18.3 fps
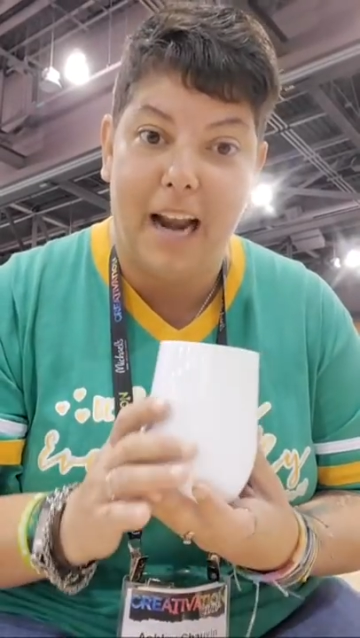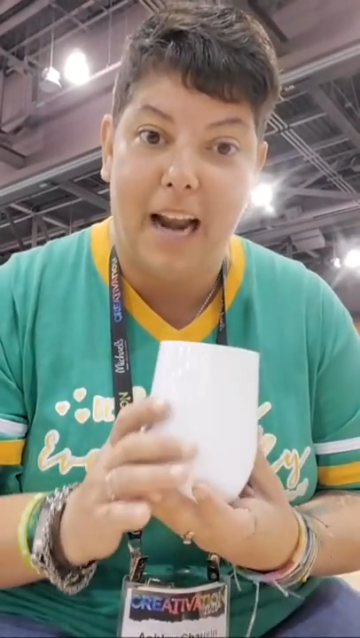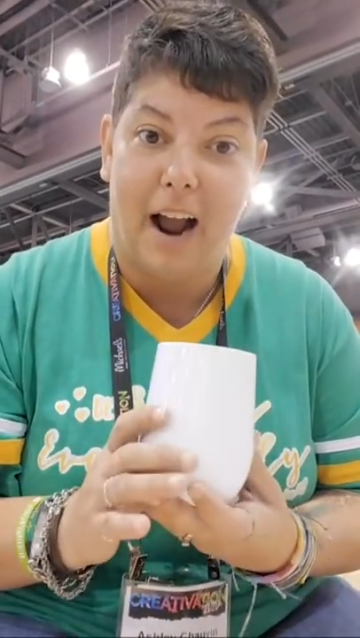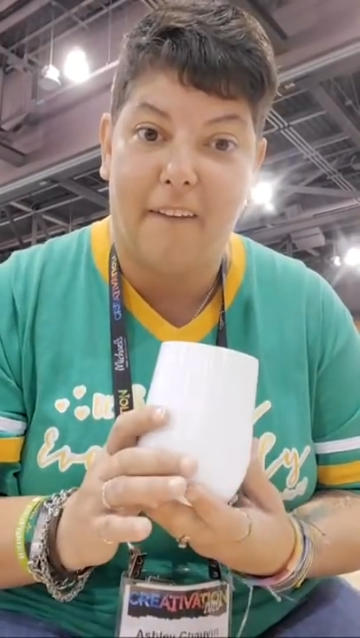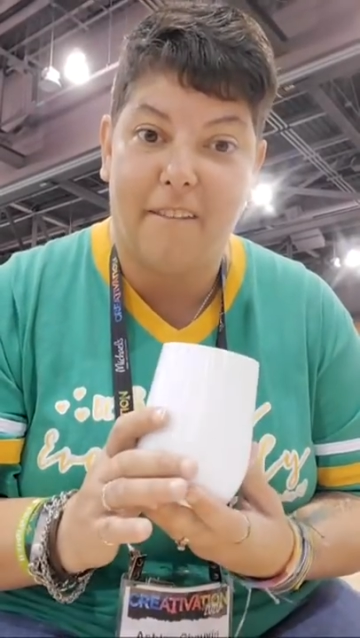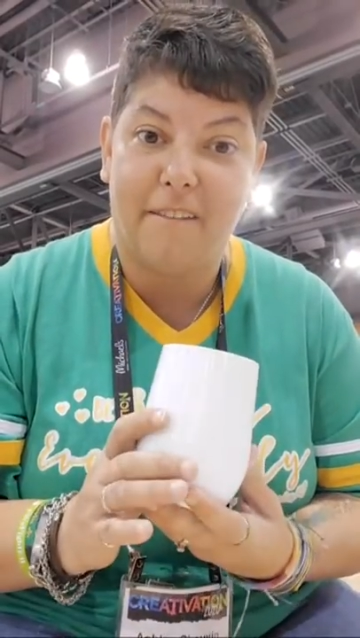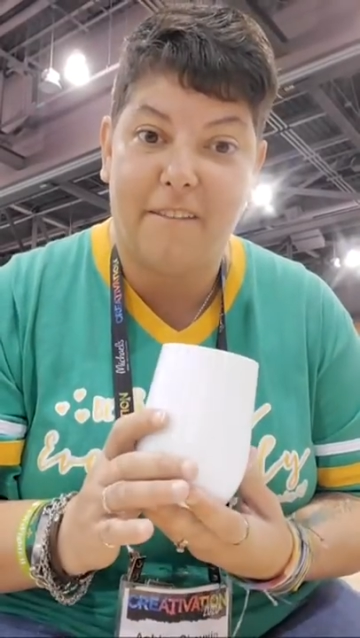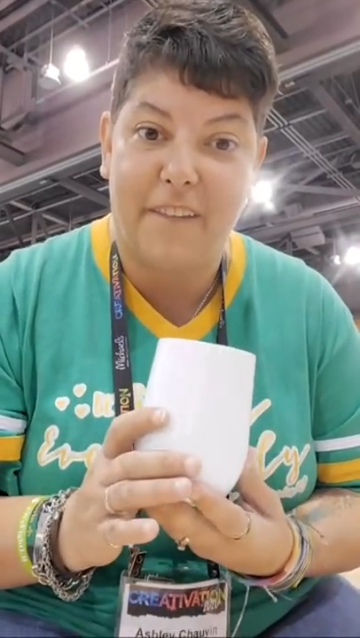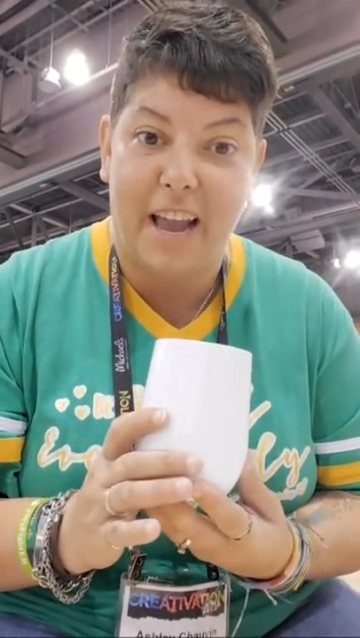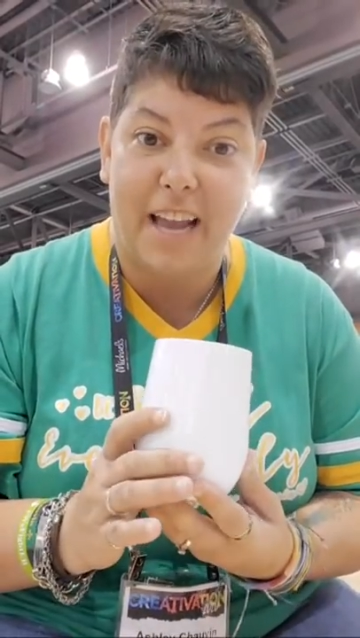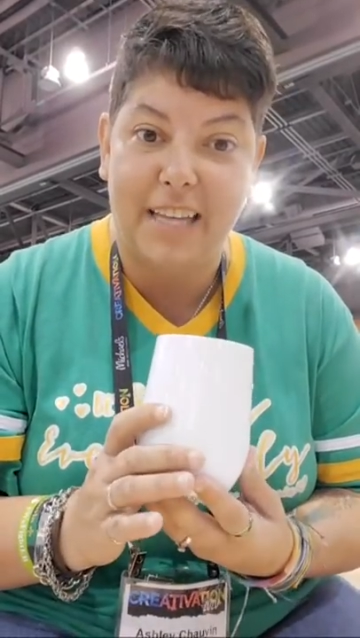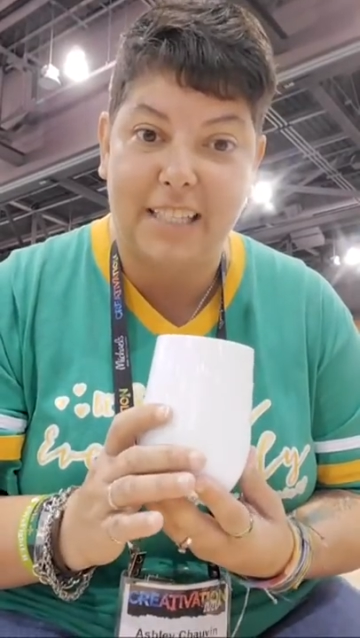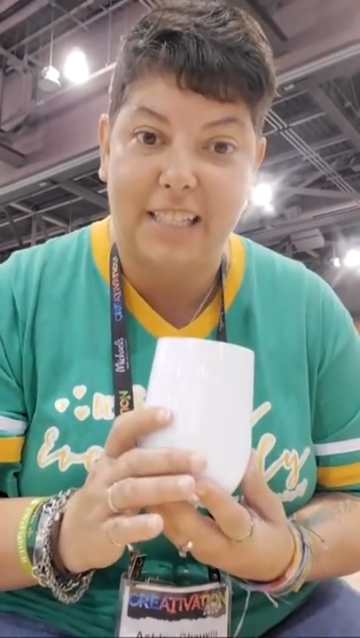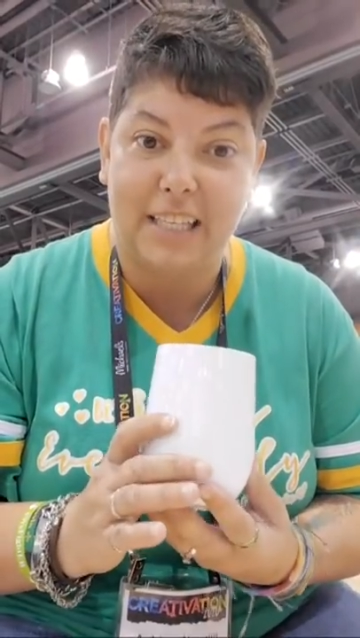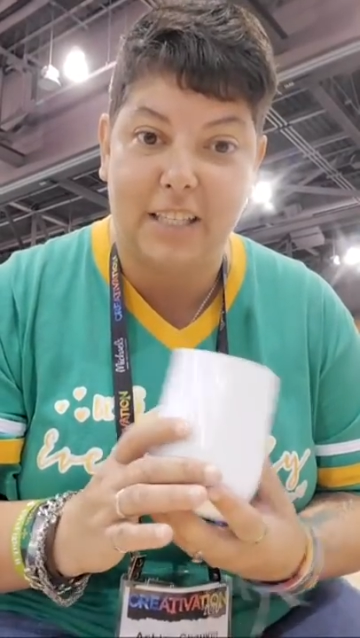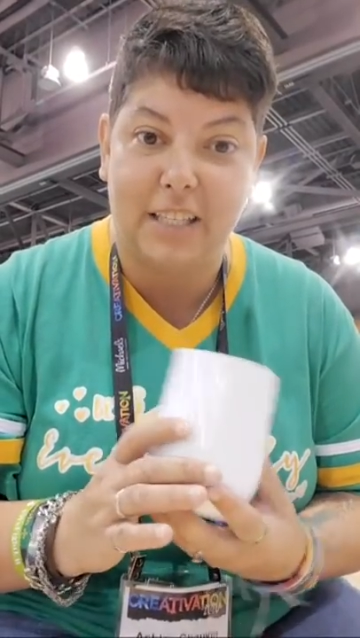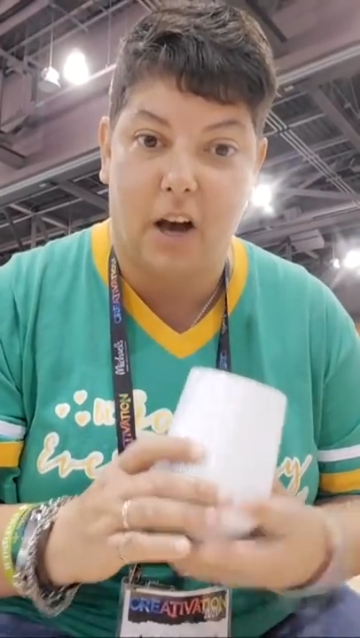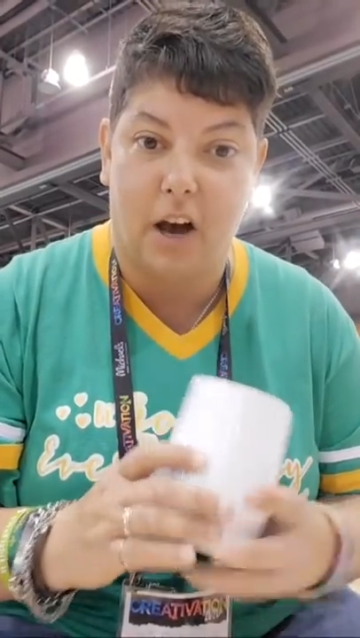our
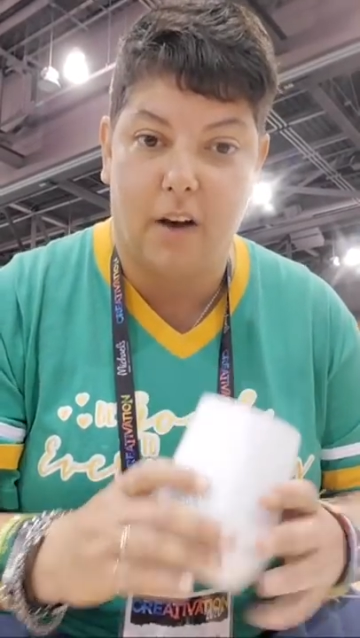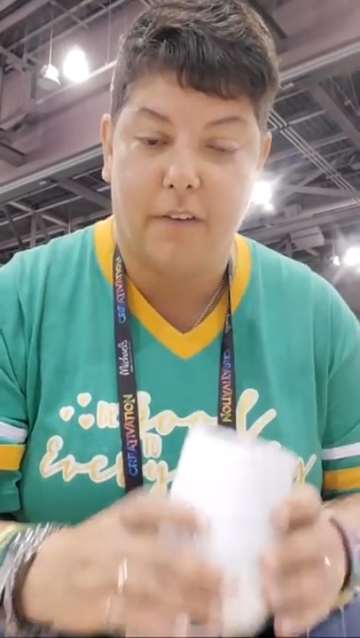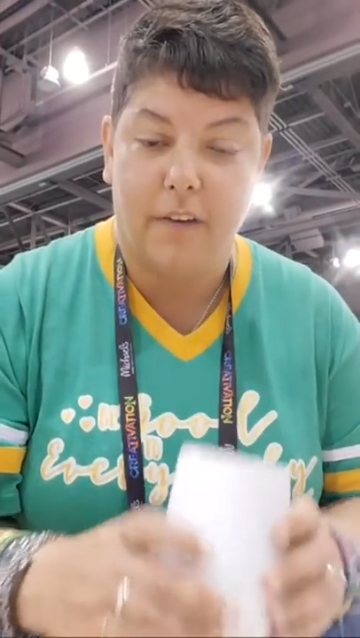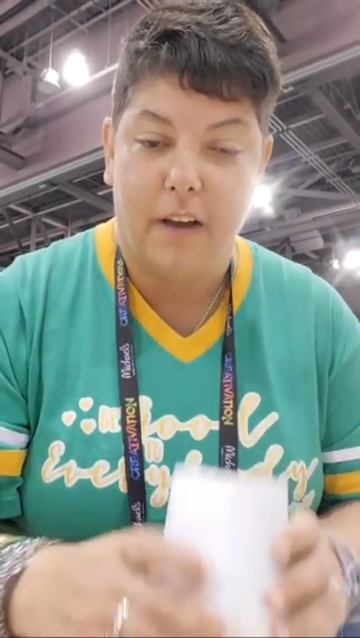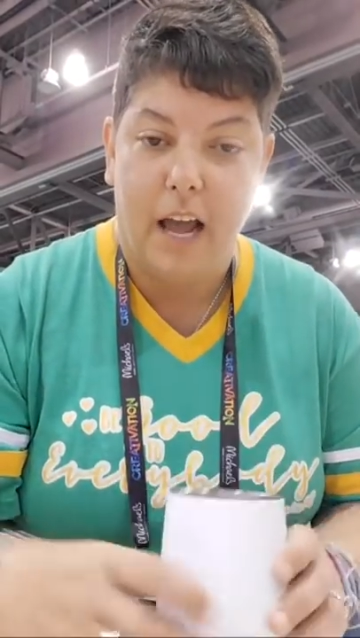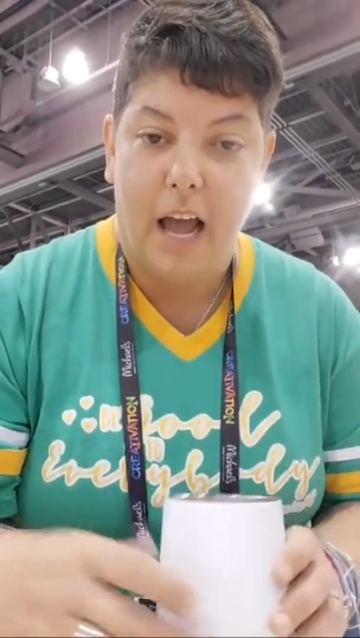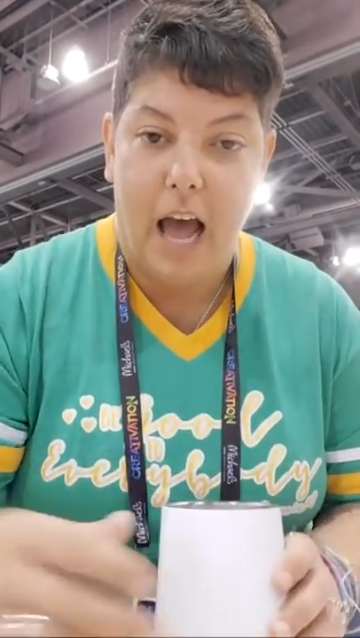faces off.